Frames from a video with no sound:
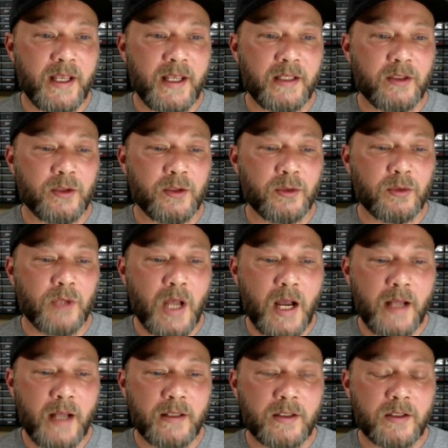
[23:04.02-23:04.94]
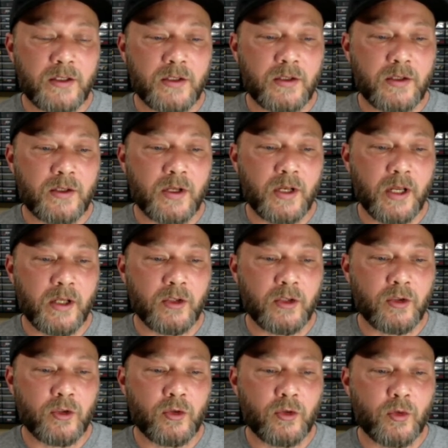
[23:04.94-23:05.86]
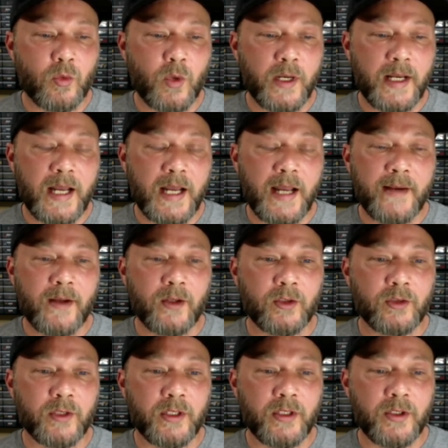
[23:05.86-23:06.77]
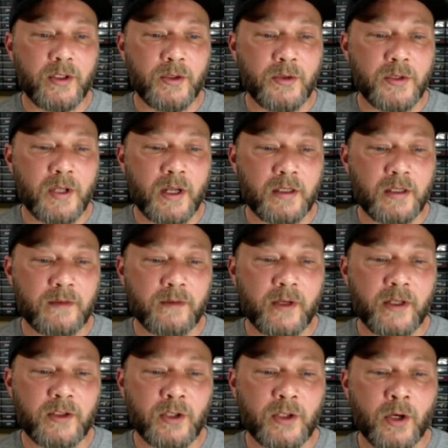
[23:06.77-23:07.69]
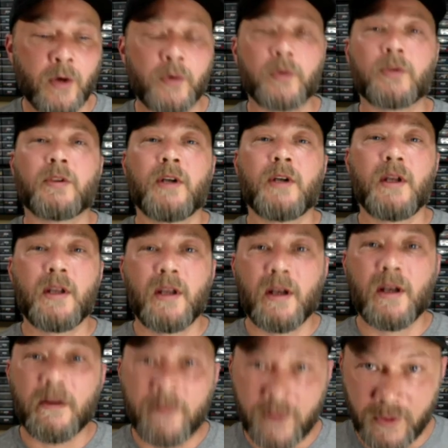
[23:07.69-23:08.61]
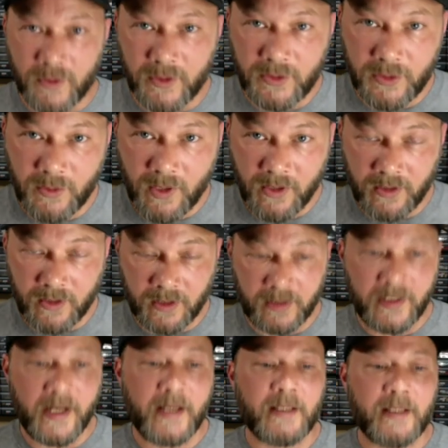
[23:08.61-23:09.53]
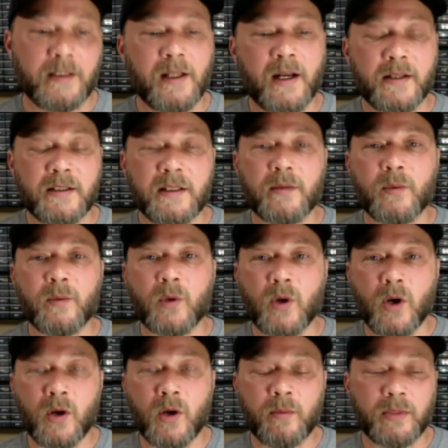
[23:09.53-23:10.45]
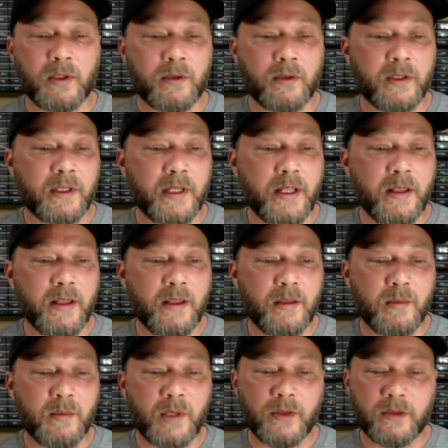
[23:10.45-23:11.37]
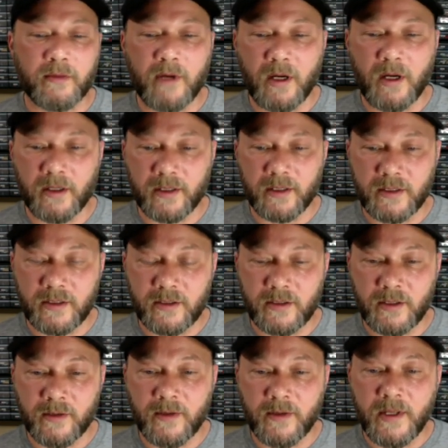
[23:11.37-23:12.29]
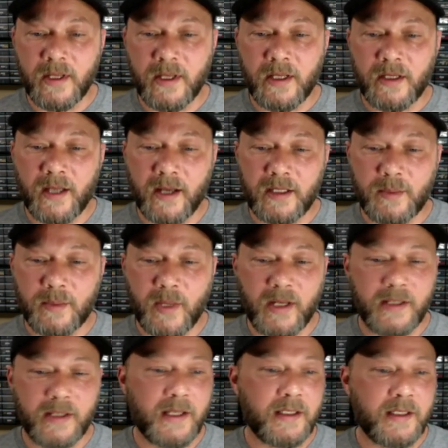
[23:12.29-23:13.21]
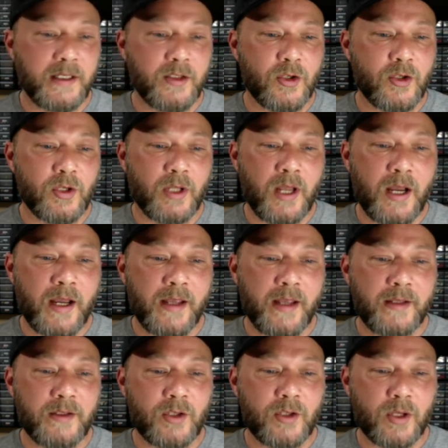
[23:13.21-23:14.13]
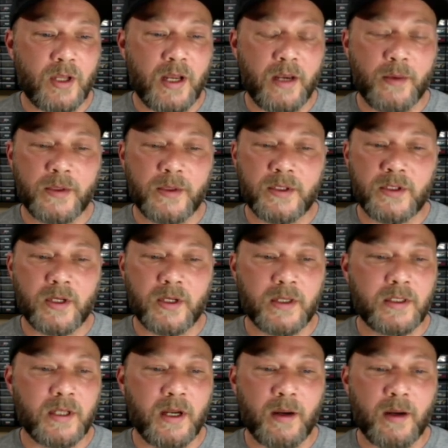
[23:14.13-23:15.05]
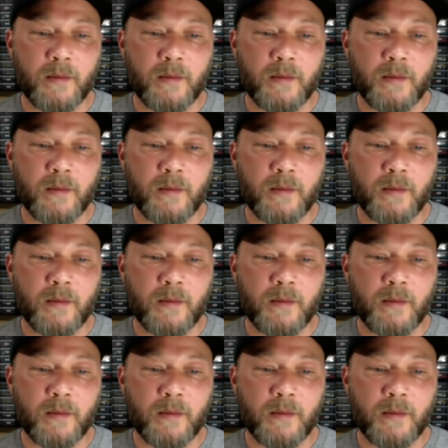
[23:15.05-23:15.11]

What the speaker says: new lots and 2,900 used lots for a total of 3,280 lots that were uploaded in the month of August. So not as many as I did in July. July was just a